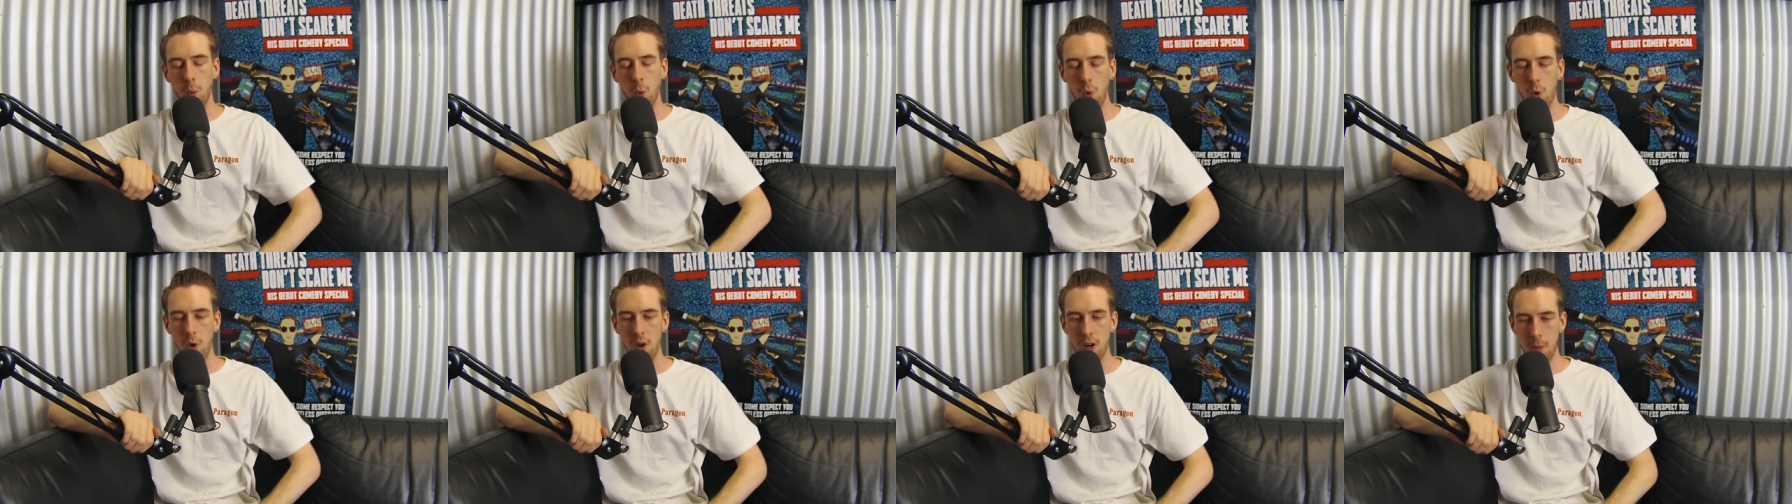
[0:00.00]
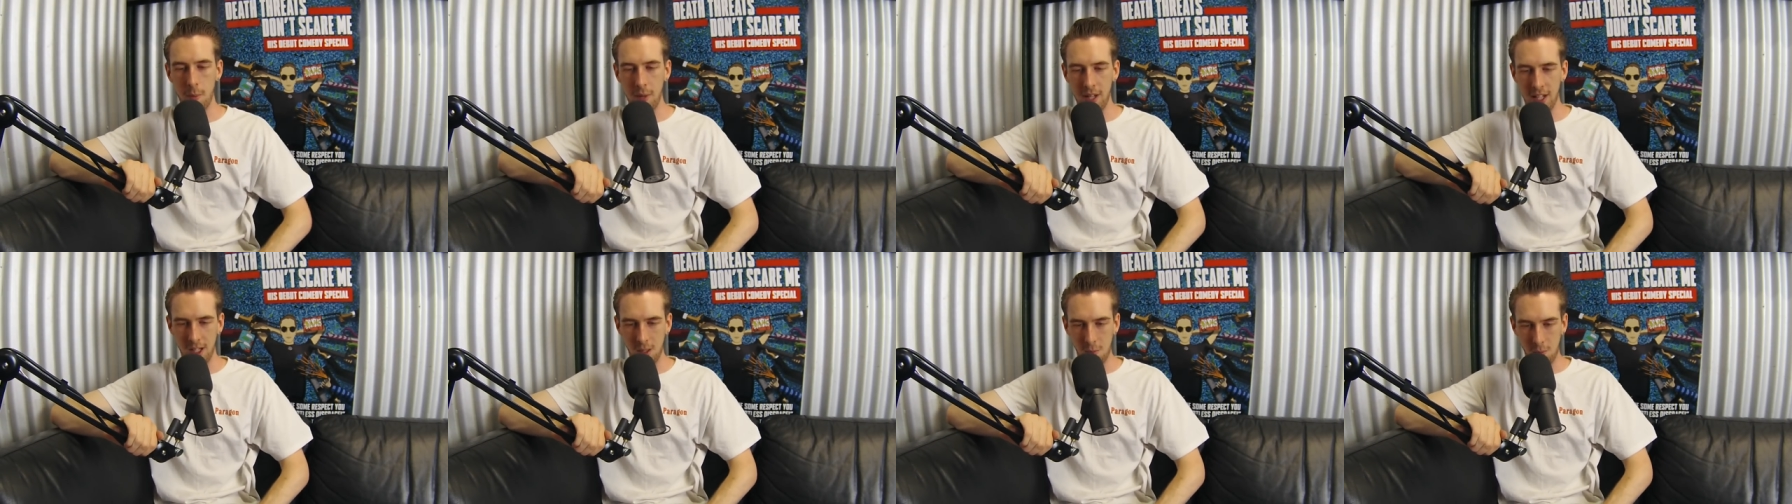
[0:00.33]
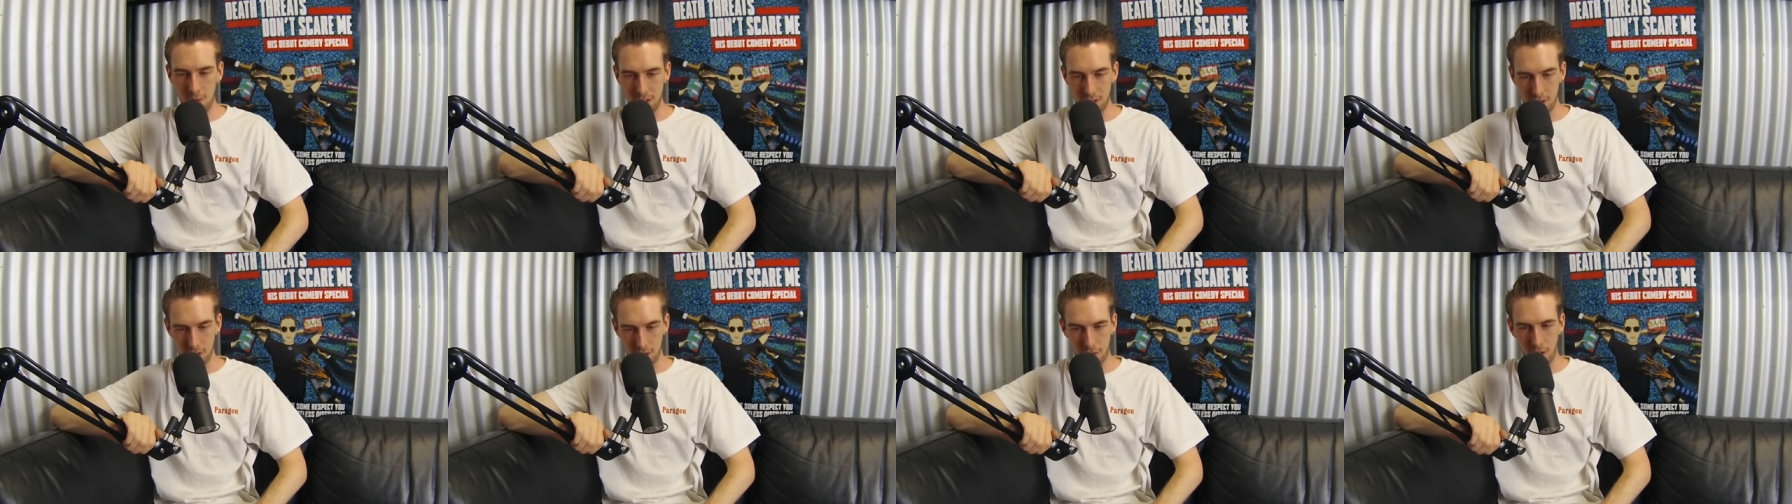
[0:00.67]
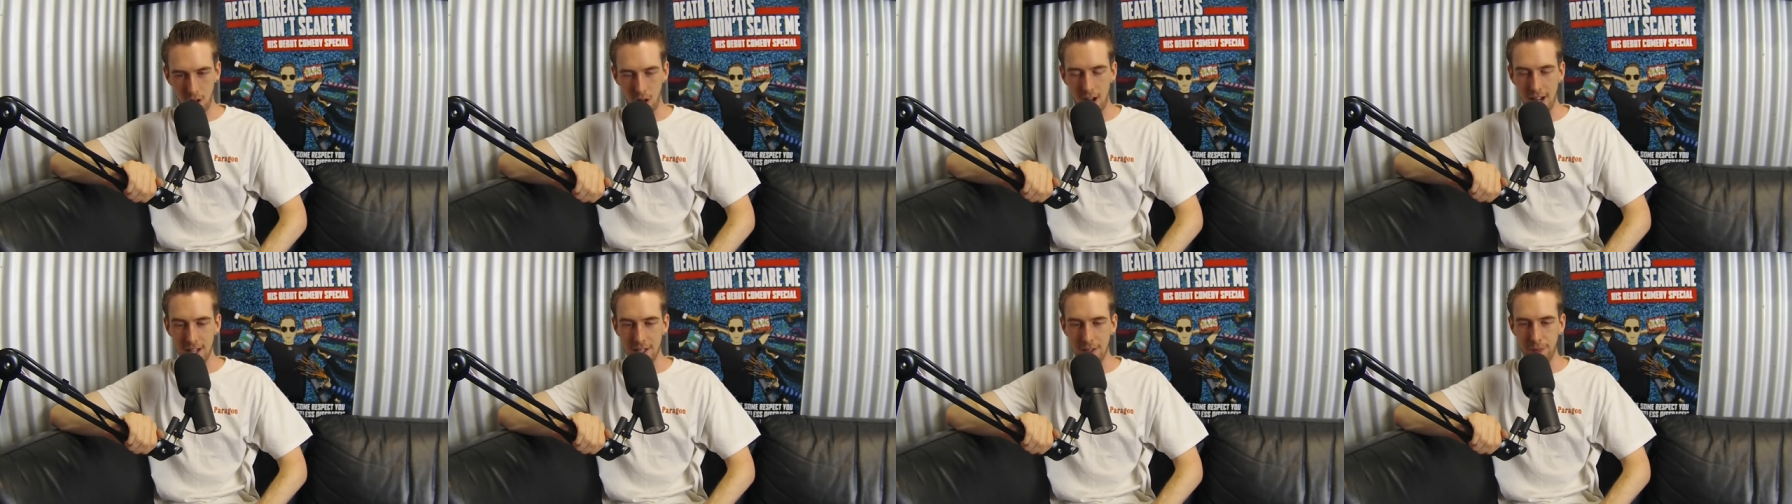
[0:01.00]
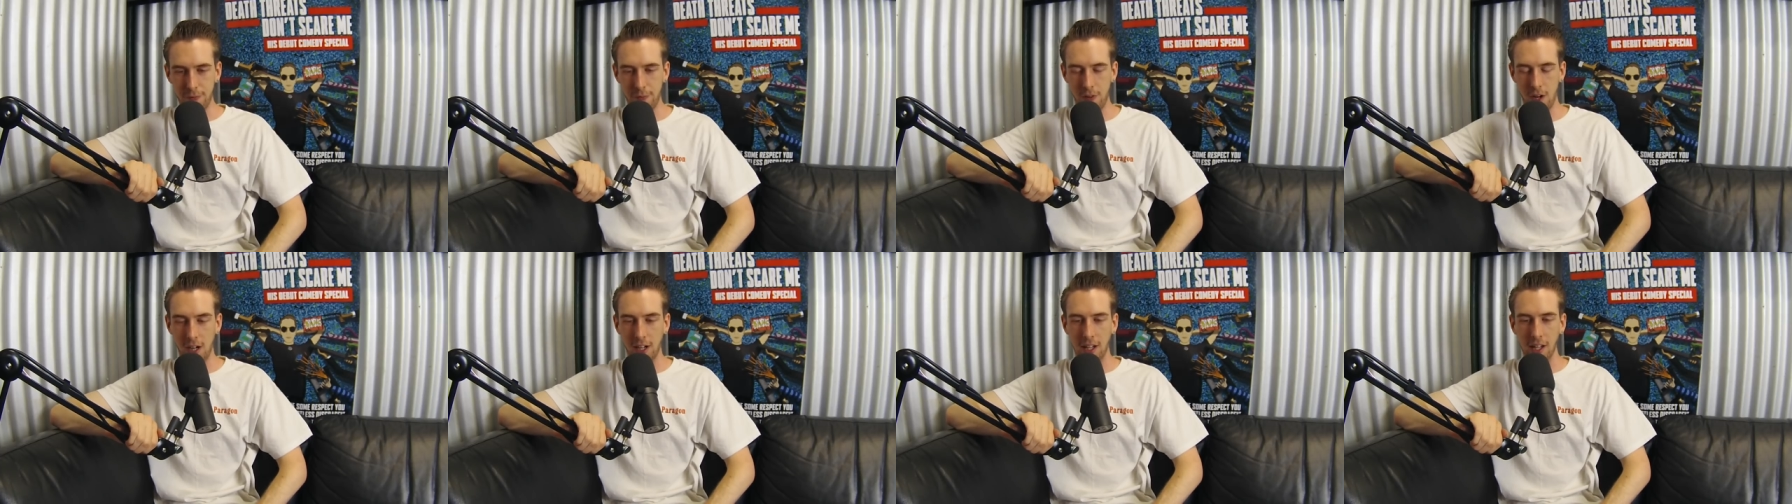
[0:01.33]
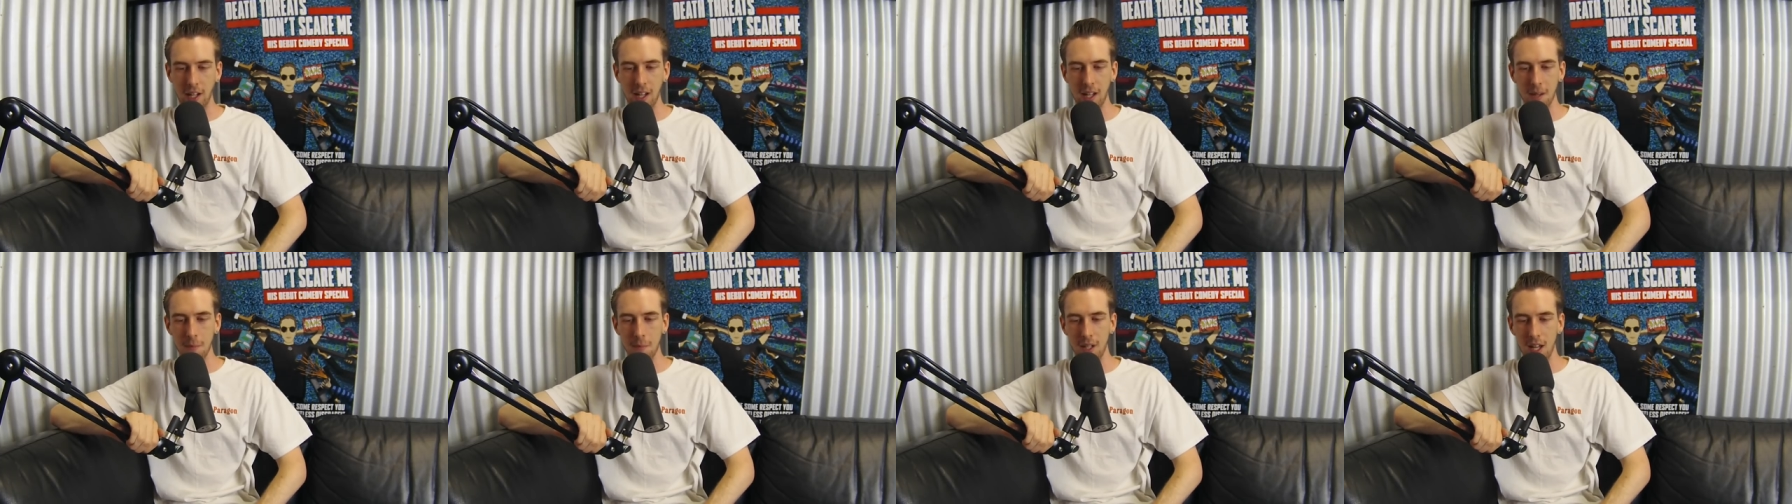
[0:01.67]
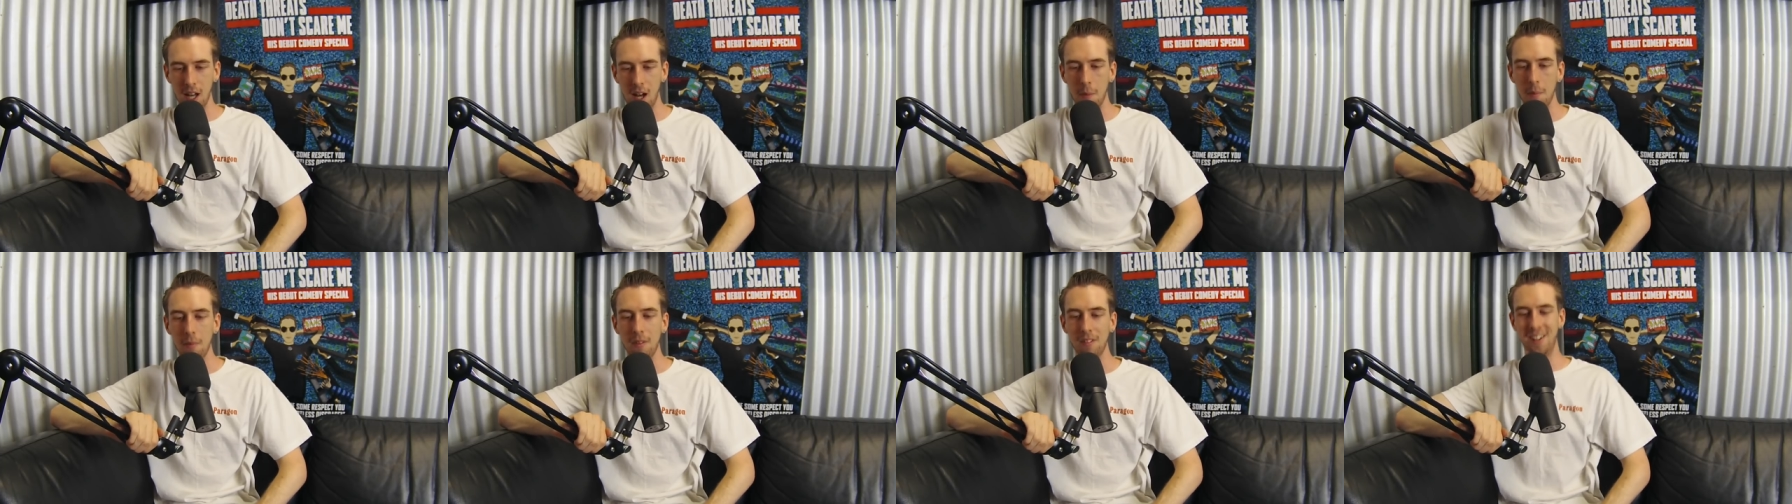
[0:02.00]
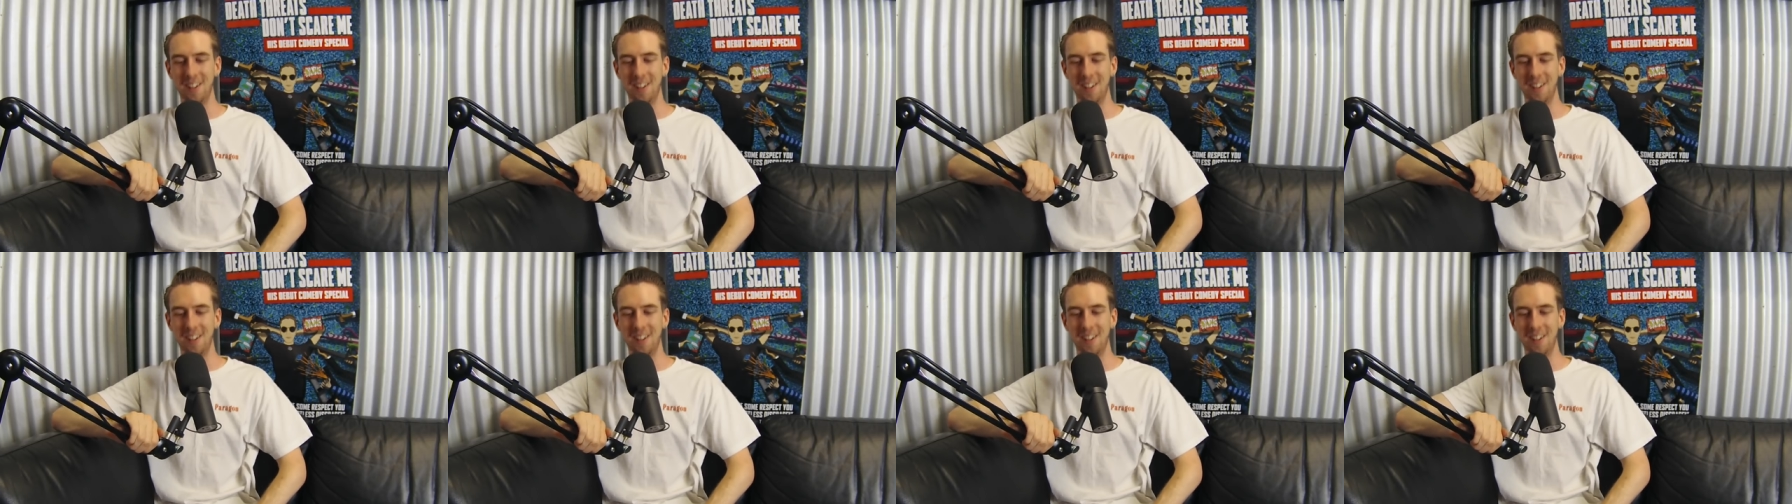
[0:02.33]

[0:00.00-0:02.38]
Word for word: watermelon with your thighs, fucking hit me up.